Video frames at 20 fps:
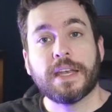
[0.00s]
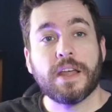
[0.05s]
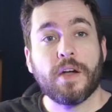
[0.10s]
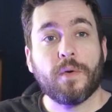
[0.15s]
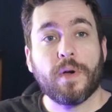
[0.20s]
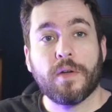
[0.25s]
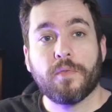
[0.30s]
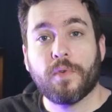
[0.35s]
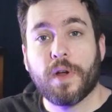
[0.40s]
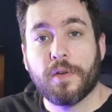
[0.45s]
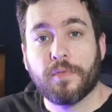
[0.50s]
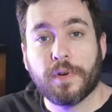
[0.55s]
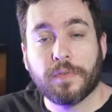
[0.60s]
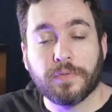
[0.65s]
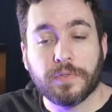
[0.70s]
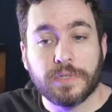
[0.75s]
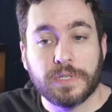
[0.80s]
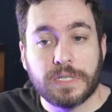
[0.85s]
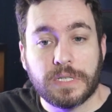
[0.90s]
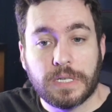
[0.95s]
Now, I, I
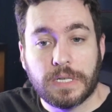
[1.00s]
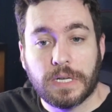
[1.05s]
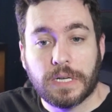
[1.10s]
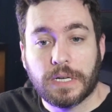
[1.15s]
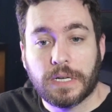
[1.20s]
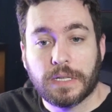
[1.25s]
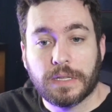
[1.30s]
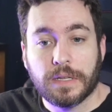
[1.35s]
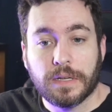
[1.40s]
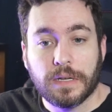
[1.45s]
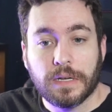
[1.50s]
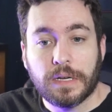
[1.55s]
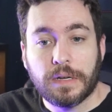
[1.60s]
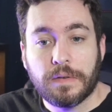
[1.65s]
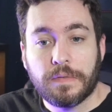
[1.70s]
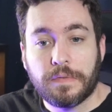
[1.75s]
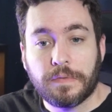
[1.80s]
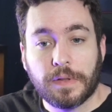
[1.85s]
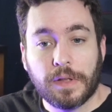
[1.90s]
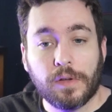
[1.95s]
referenced uh, the
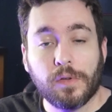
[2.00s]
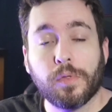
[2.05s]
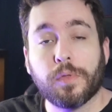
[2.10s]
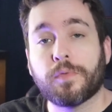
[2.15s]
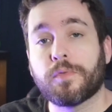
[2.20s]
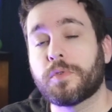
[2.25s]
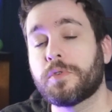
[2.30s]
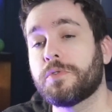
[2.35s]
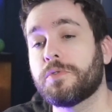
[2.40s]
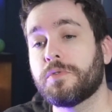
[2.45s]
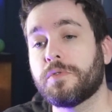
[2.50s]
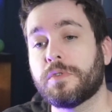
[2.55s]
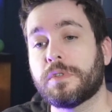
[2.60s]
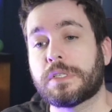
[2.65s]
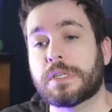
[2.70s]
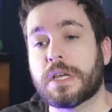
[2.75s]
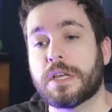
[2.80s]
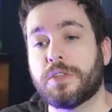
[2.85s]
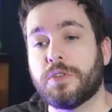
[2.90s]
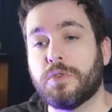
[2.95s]
Flail
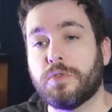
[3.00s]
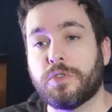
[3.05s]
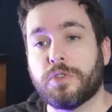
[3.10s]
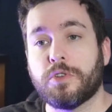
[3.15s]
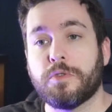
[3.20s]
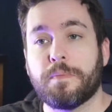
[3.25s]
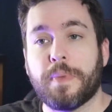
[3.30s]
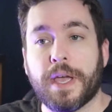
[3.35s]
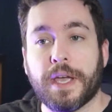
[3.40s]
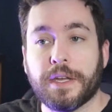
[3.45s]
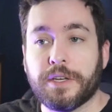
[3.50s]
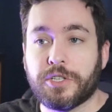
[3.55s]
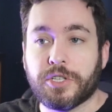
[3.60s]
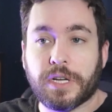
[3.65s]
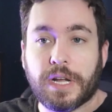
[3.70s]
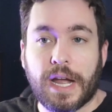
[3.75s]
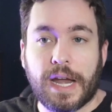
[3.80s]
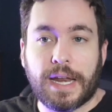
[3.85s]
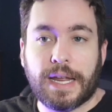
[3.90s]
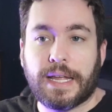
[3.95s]
Throughs YouTube page to
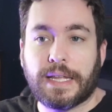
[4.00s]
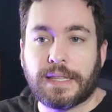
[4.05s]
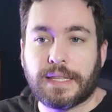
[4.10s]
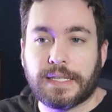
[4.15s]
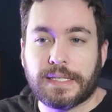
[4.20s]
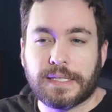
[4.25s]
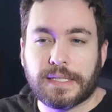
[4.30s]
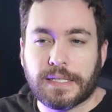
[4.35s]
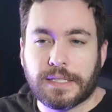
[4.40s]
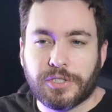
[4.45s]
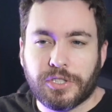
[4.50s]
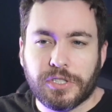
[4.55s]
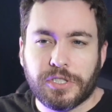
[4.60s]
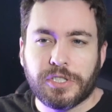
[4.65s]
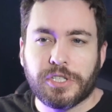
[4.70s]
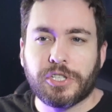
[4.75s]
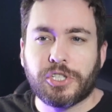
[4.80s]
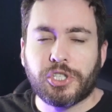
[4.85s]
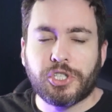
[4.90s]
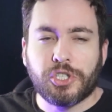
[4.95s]
kind of get this link just
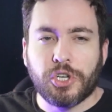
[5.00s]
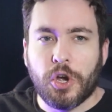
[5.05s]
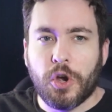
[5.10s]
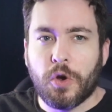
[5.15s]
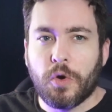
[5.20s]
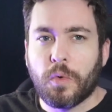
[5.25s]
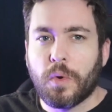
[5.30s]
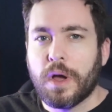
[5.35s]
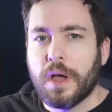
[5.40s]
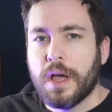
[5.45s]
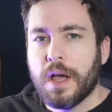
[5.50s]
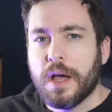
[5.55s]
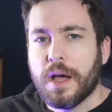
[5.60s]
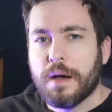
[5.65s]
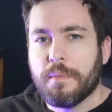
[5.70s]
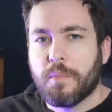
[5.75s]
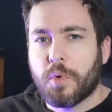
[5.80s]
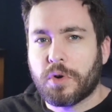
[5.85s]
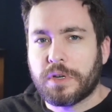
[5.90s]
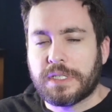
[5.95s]
to show
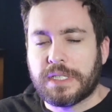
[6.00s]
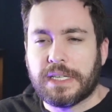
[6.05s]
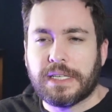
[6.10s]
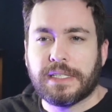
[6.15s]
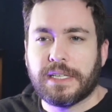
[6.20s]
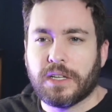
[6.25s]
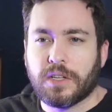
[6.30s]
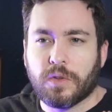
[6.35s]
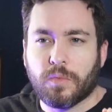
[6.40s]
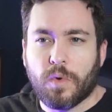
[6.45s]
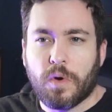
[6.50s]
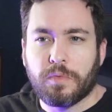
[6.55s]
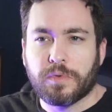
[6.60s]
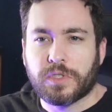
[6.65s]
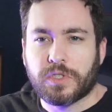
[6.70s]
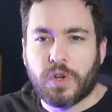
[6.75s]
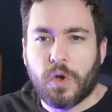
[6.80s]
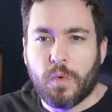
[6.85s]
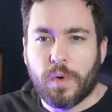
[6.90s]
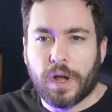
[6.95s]
more detail on what
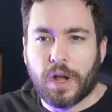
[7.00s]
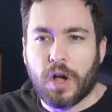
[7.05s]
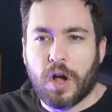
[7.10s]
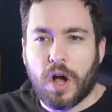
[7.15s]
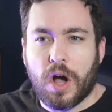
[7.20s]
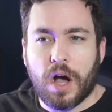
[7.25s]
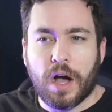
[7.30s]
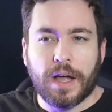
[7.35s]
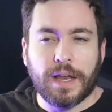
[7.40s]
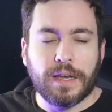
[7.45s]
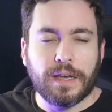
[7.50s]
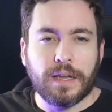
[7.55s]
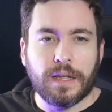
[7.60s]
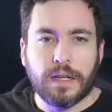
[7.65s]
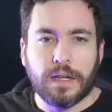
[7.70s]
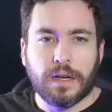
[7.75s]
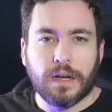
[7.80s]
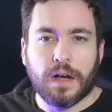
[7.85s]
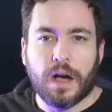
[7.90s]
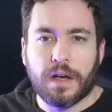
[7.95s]
was going on
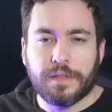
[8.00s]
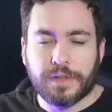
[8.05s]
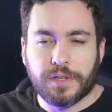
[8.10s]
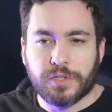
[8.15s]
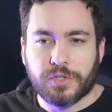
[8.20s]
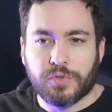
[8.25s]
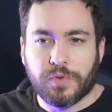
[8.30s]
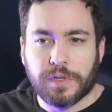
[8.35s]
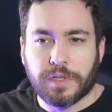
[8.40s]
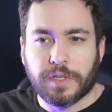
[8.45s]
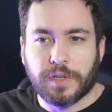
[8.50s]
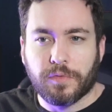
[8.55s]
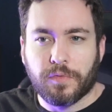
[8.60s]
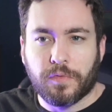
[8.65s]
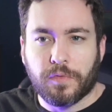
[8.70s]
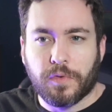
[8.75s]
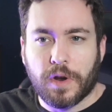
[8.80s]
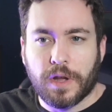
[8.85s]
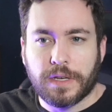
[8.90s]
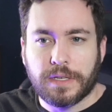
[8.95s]
uh, on the Australian
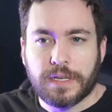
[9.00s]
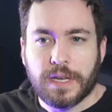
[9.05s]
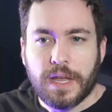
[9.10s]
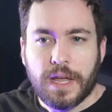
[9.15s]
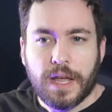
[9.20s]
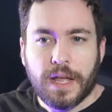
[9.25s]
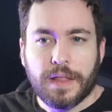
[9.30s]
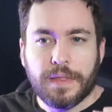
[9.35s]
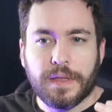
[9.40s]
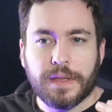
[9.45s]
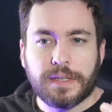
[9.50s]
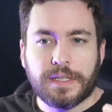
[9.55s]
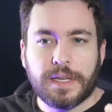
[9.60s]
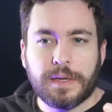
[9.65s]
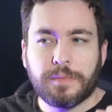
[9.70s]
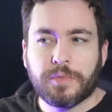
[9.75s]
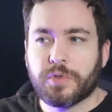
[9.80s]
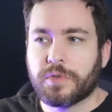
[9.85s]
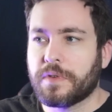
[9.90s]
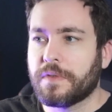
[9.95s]
front. The
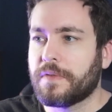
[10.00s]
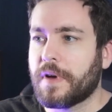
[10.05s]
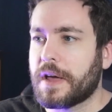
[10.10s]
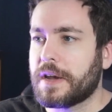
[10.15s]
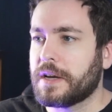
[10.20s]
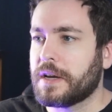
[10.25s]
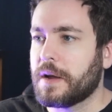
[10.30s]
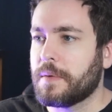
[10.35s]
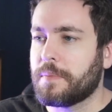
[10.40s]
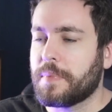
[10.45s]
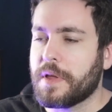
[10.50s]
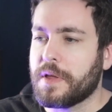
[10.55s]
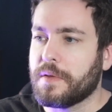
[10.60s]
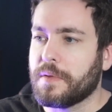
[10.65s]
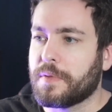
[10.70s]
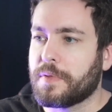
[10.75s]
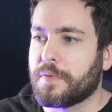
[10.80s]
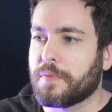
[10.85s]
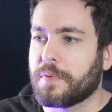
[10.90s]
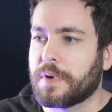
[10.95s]
teams are divided up in
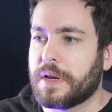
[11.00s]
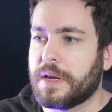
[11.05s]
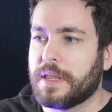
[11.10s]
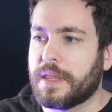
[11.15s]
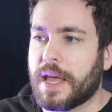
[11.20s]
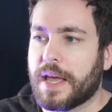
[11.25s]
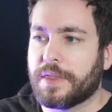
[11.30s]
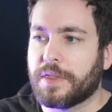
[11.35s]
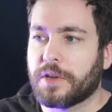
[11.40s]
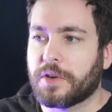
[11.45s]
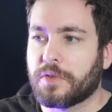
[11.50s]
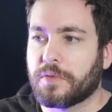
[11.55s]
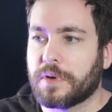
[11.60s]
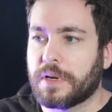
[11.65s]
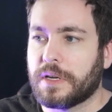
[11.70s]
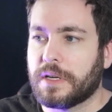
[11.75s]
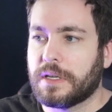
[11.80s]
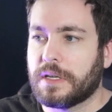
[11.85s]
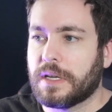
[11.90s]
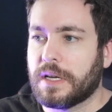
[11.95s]
three. They had the
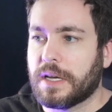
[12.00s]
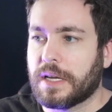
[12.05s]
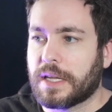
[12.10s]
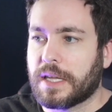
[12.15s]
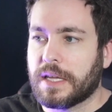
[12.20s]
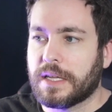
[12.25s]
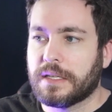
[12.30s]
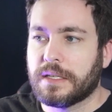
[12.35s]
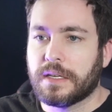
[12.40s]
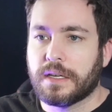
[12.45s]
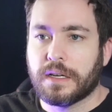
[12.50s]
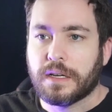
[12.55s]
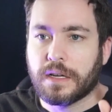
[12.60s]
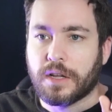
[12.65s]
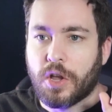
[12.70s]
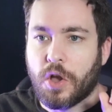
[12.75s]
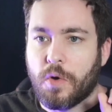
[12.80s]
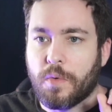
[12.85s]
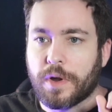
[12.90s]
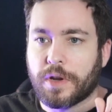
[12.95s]
green Akinda
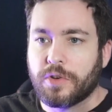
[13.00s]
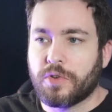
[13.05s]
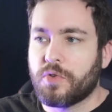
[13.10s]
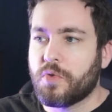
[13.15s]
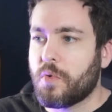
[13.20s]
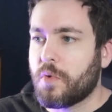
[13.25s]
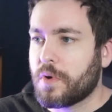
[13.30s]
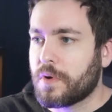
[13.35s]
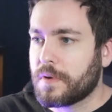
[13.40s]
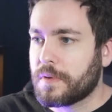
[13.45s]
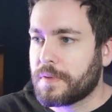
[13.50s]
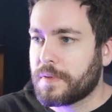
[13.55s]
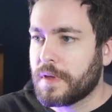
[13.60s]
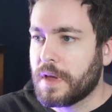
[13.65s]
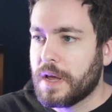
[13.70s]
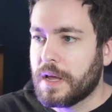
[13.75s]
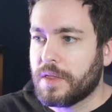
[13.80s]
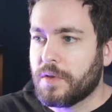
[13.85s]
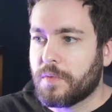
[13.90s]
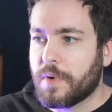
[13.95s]
going north,
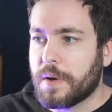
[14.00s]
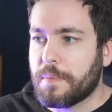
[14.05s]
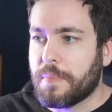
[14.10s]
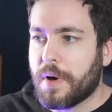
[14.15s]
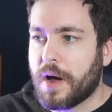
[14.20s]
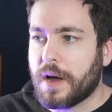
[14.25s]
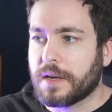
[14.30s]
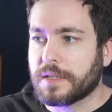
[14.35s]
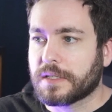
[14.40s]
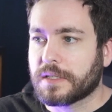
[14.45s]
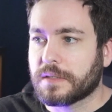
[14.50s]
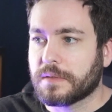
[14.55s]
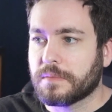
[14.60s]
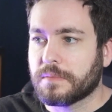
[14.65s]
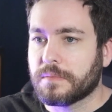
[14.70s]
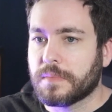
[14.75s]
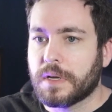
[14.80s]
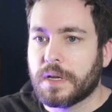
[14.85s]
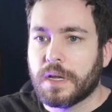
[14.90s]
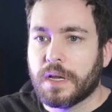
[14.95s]
the red
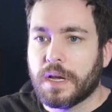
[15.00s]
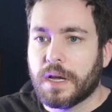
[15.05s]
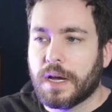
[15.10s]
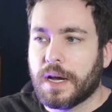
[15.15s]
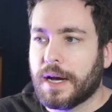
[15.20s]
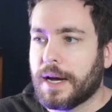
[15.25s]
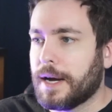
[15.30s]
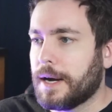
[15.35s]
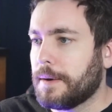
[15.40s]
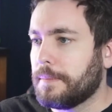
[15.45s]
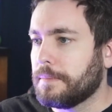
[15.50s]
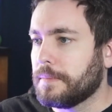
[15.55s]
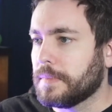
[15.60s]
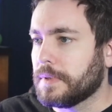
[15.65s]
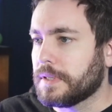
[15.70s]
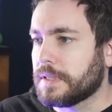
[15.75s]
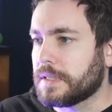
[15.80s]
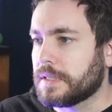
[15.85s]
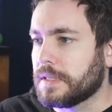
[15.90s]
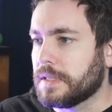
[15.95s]
possum, um,
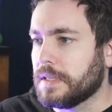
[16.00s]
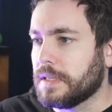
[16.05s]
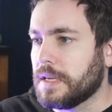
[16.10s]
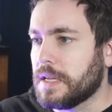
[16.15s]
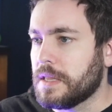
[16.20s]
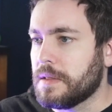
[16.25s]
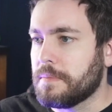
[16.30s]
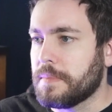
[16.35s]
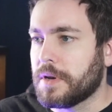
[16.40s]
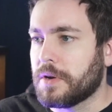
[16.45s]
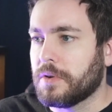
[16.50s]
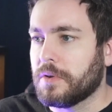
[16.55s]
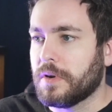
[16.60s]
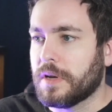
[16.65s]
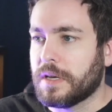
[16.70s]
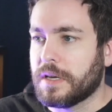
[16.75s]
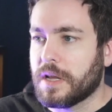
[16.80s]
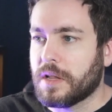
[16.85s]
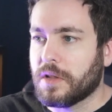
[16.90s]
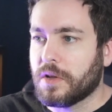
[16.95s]
let's see, in the middle,
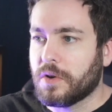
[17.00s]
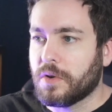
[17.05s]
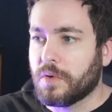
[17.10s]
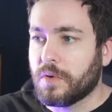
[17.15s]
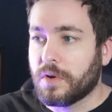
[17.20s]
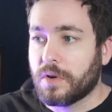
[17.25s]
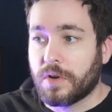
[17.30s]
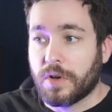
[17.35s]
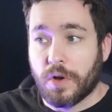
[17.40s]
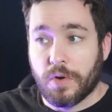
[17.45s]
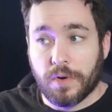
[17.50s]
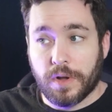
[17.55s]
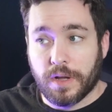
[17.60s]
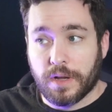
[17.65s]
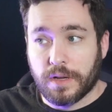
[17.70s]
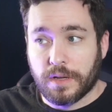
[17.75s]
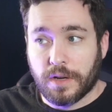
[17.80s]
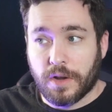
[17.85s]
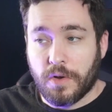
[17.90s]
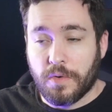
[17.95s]
and yellow
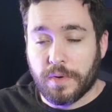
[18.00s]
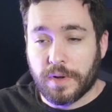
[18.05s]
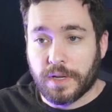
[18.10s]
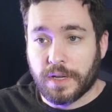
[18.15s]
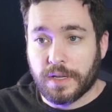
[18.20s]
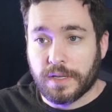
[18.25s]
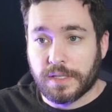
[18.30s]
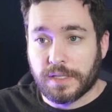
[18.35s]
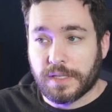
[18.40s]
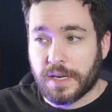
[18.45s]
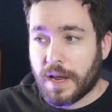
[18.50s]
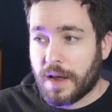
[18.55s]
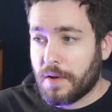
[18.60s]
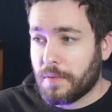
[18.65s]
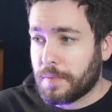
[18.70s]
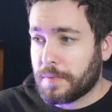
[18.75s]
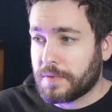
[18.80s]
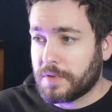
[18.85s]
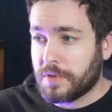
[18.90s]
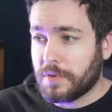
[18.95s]
coca going
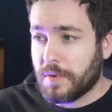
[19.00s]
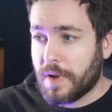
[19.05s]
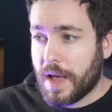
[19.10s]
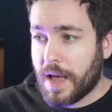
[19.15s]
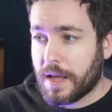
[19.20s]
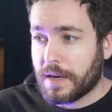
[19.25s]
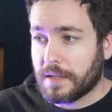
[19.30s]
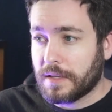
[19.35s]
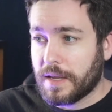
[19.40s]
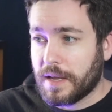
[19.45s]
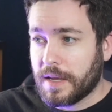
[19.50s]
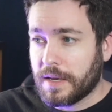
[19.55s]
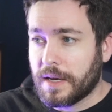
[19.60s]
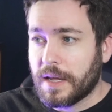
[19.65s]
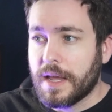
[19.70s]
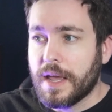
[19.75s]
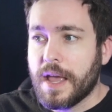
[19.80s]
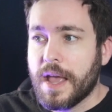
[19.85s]
south to Adelaide.